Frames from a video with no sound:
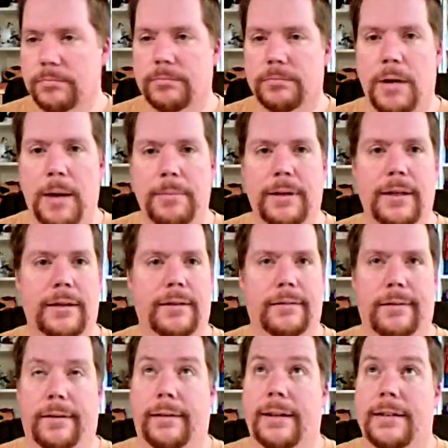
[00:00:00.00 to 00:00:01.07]

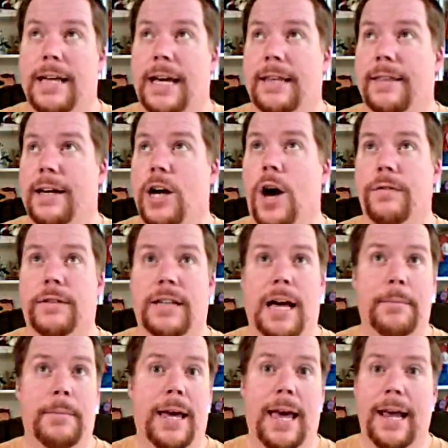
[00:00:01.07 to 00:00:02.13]
probably, at least I can think off the top
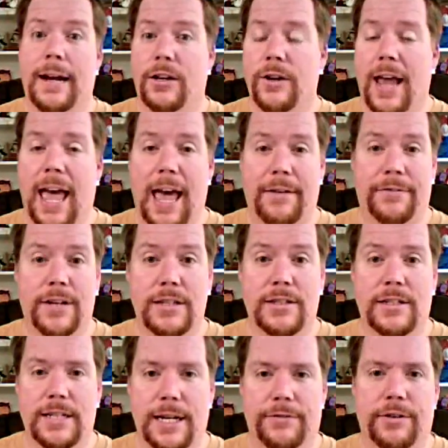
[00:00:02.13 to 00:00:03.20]
of my head, a good half
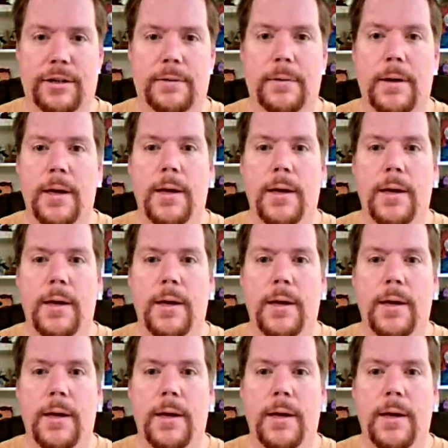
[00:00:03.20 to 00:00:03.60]
dozen different